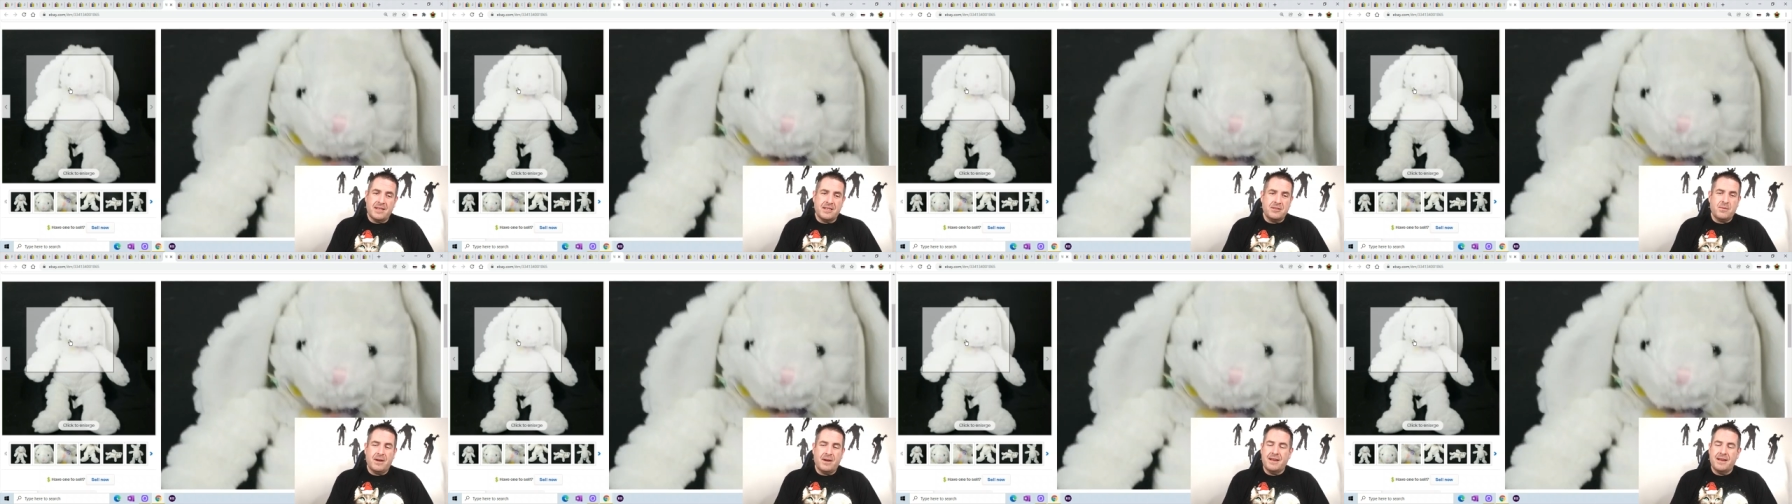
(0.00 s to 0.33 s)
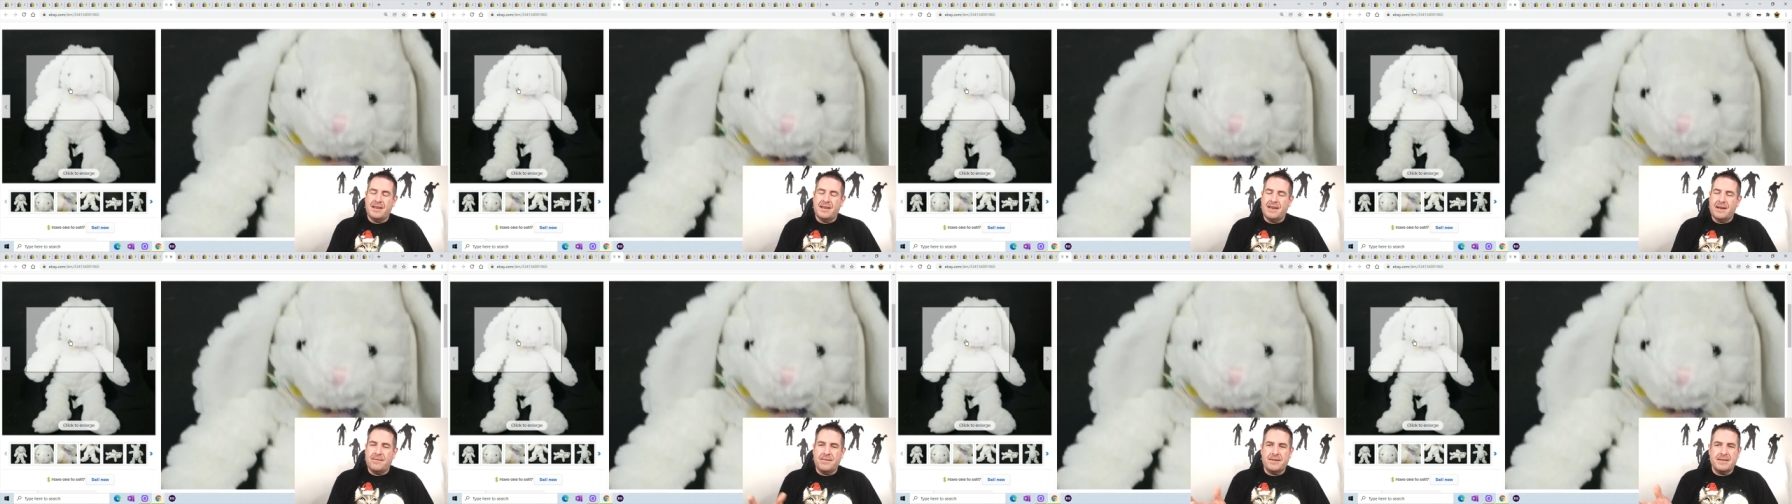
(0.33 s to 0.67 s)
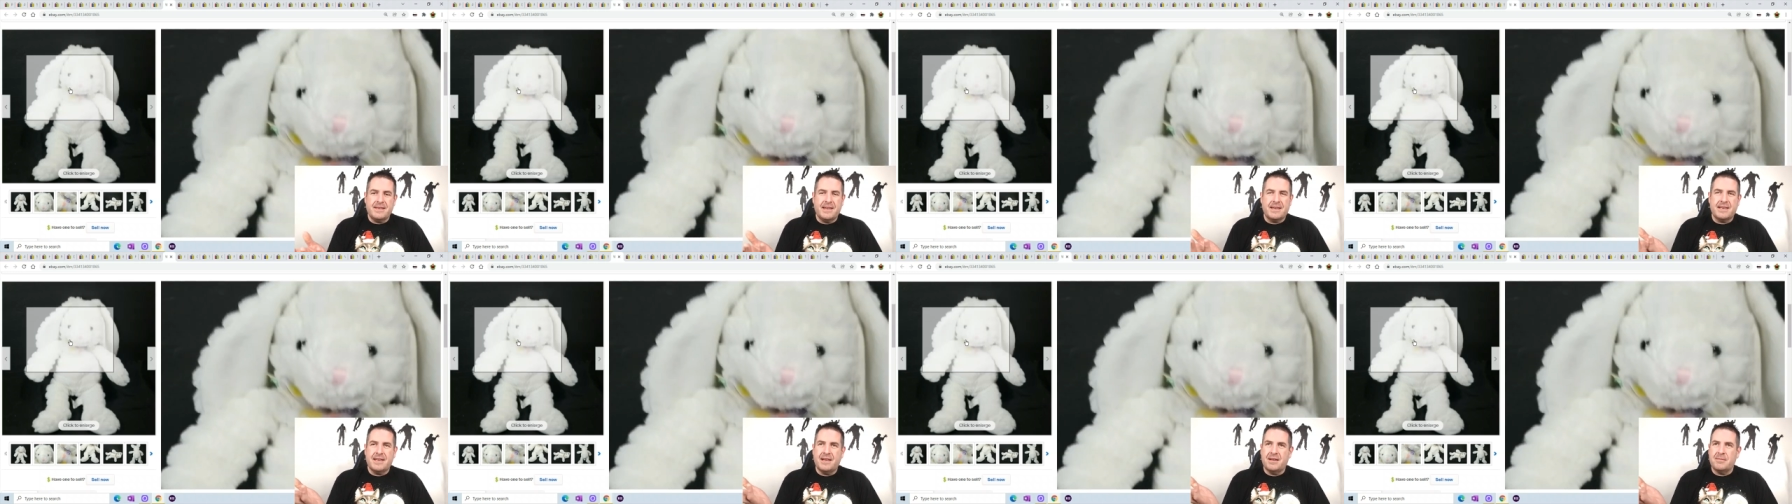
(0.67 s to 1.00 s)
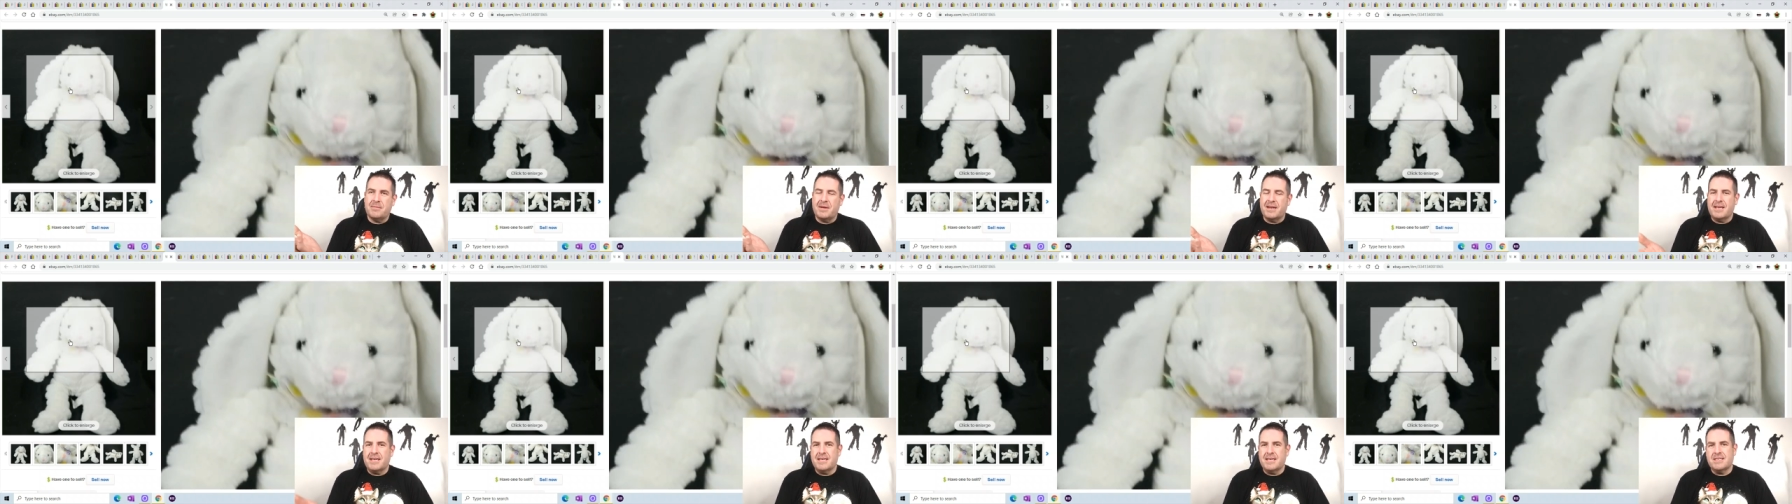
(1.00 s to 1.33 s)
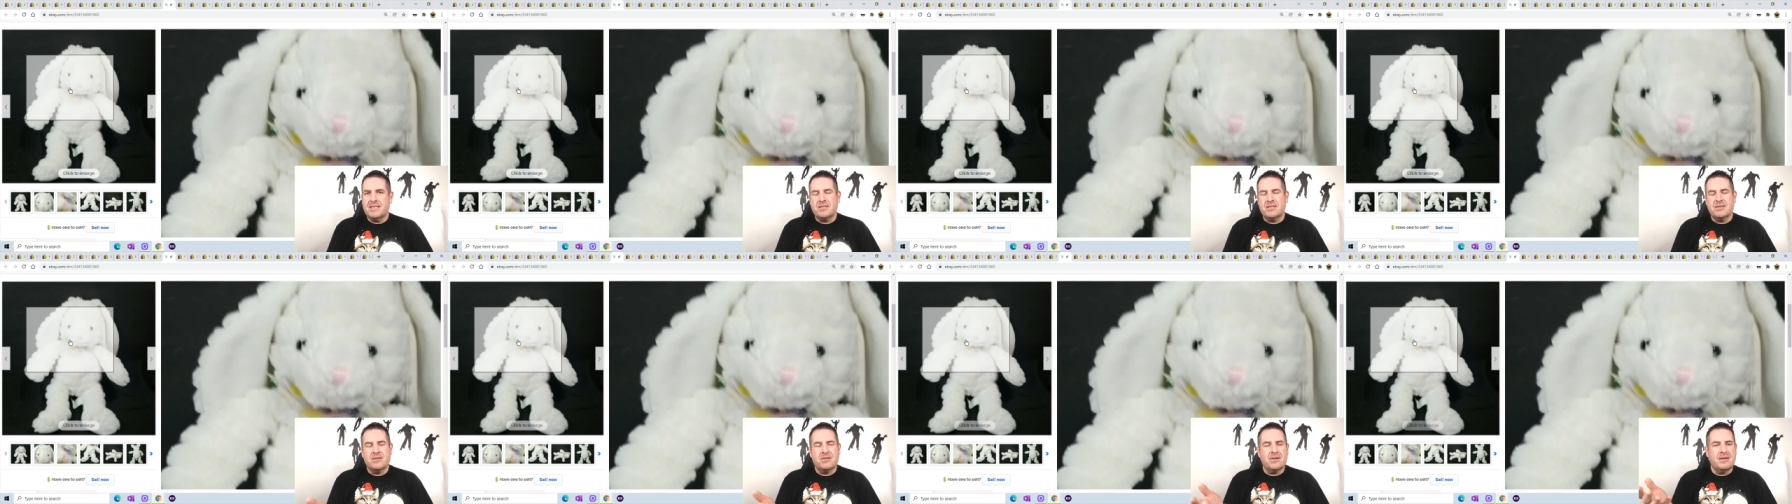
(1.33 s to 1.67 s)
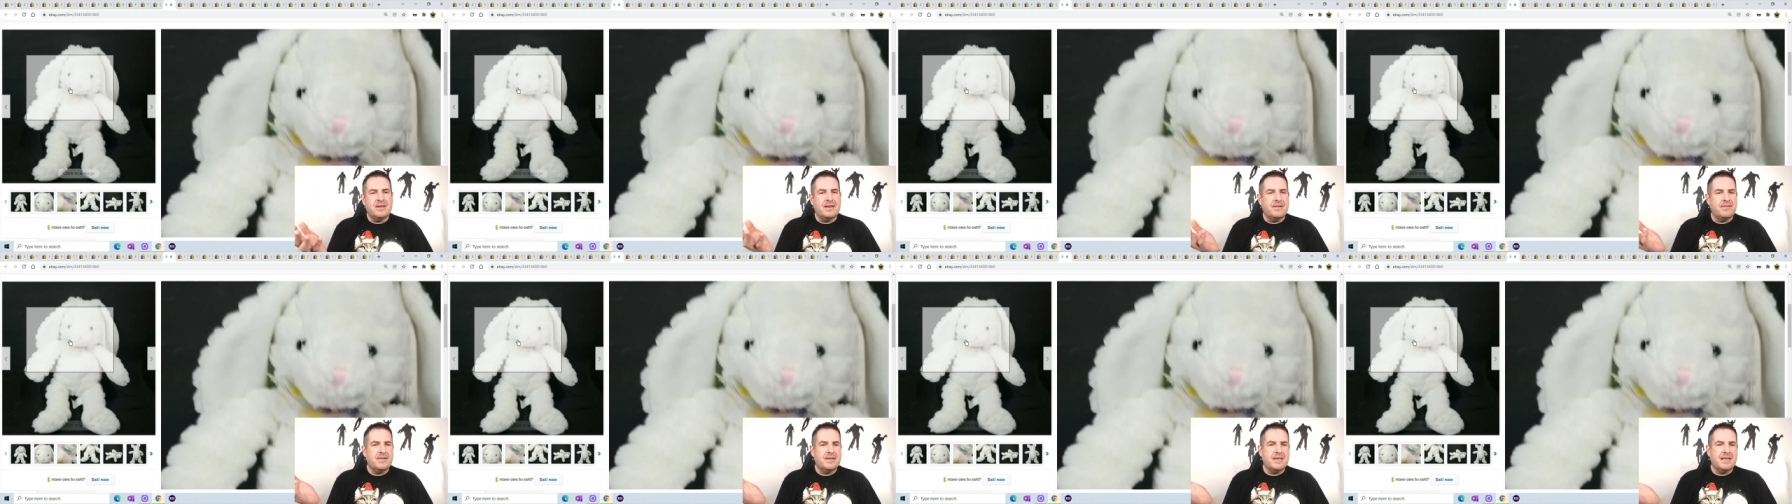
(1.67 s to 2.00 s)
why I never take down my Easter. I
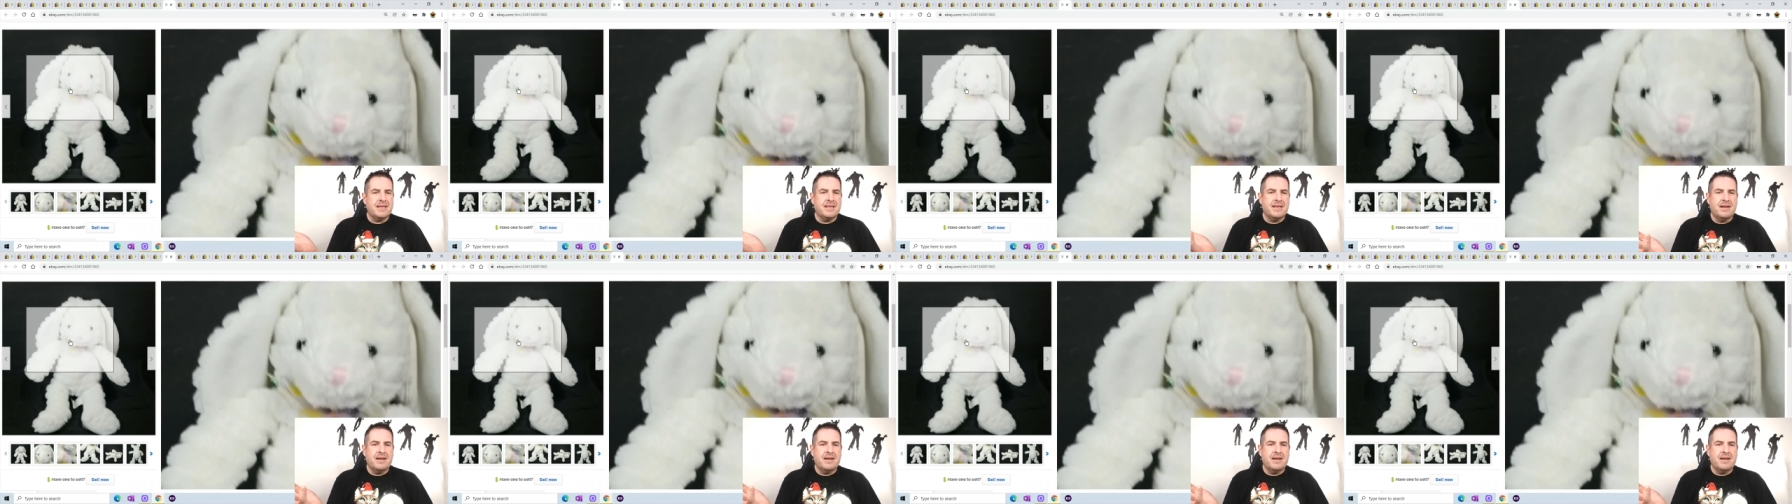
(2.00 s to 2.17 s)
never take